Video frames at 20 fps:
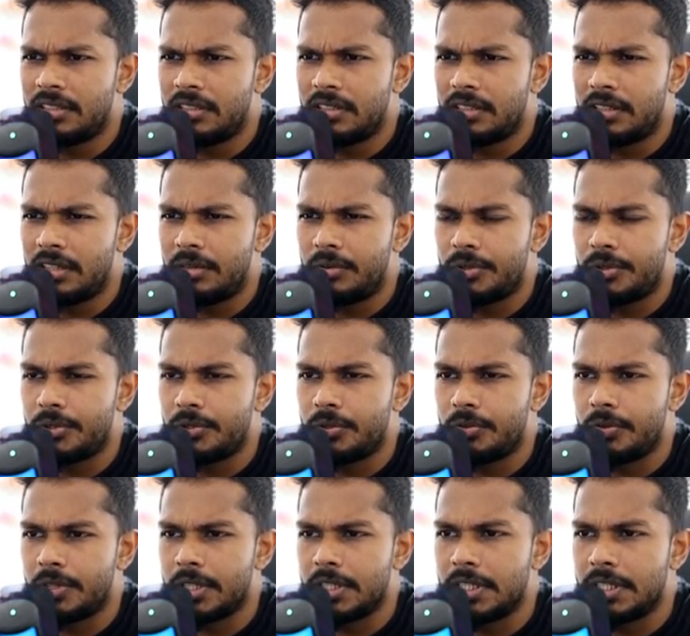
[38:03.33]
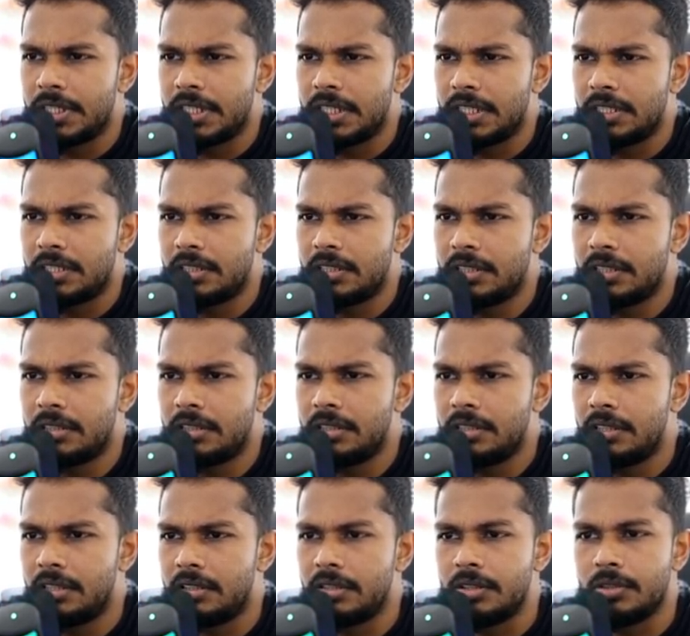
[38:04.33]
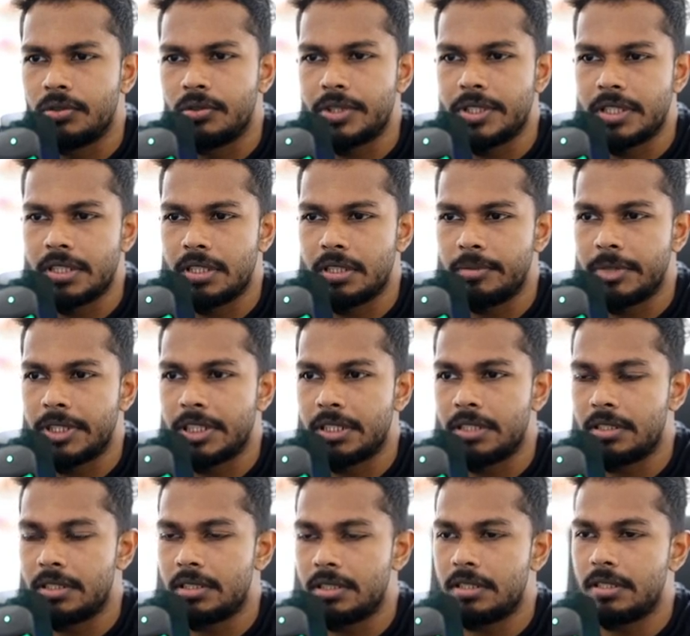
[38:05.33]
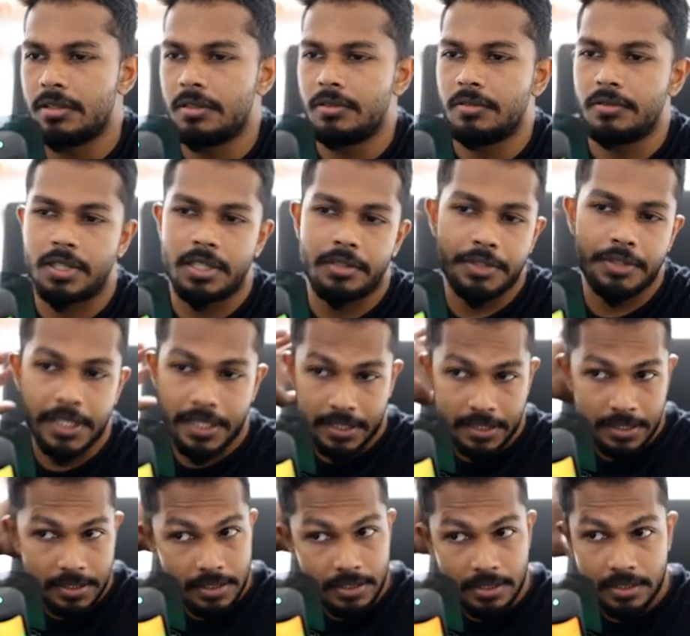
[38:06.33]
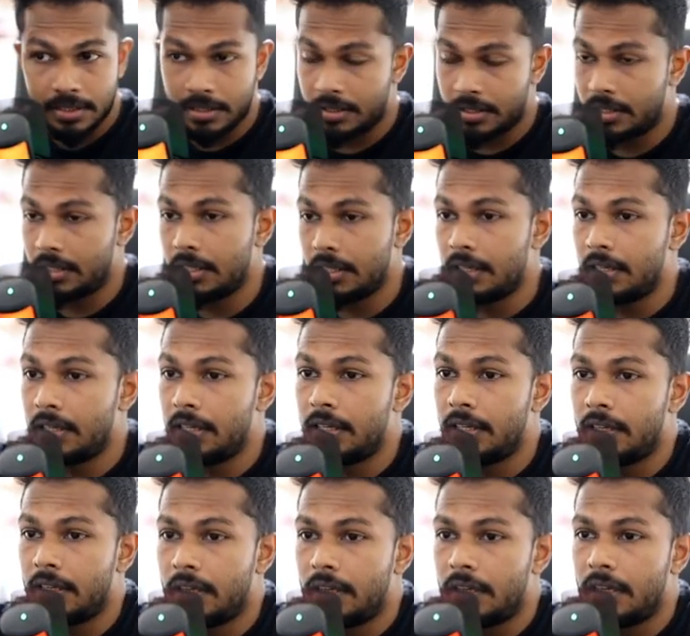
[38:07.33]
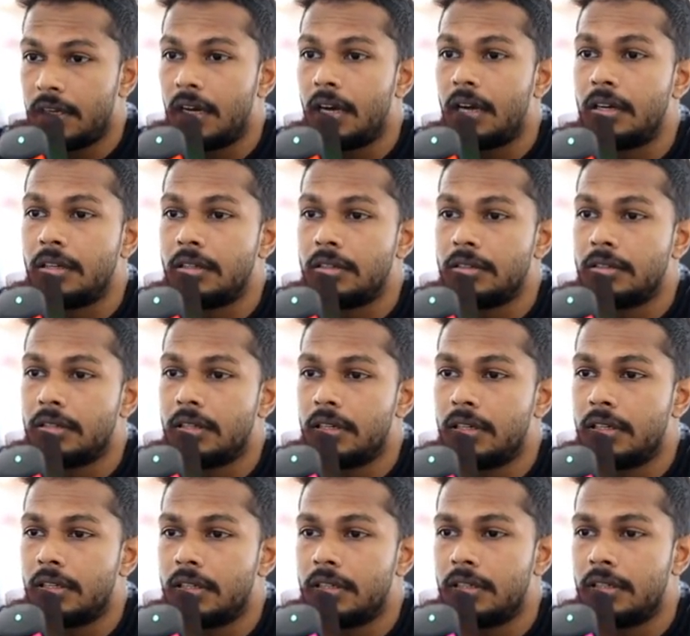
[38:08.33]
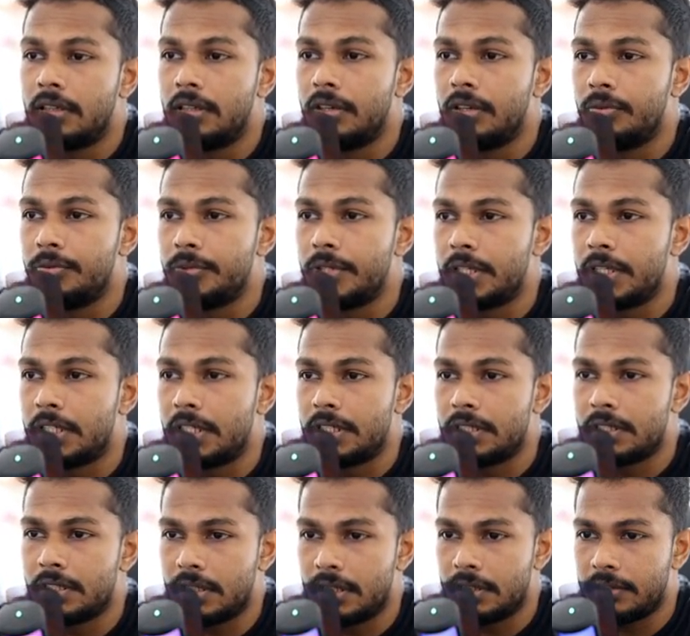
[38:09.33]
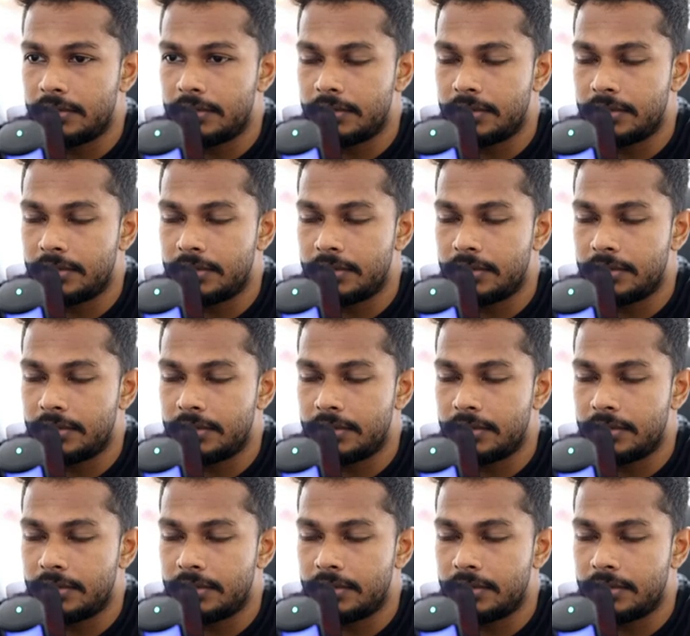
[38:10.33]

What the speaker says: I'm not sure what this is. Then the original method, whatever that is. The object itself.